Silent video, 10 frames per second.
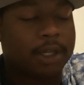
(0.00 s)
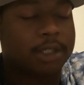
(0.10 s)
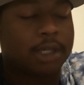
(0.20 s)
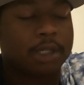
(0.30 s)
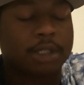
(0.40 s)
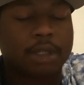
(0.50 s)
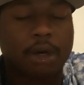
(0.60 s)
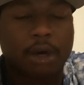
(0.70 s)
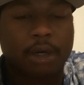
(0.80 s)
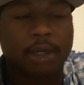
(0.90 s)
this. Let's
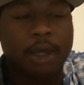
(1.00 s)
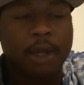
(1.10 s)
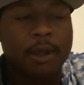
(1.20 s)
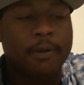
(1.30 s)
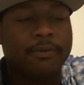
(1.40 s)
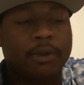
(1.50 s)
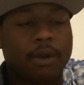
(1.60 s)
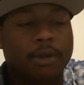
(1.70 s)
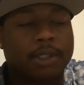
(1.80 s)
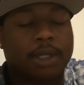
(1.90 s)
talk. You
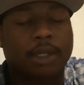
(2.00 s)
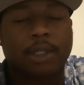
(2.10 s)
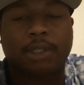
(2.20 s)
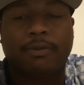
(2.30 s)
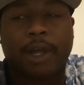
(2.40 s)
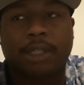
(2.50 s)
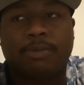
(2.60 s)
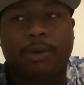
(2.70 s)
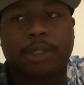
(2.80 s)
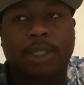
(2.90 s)
know, this this Flight
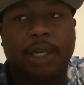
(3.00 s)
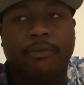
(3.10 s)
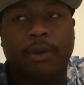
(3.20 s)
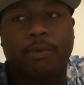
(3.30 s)
Sports TV,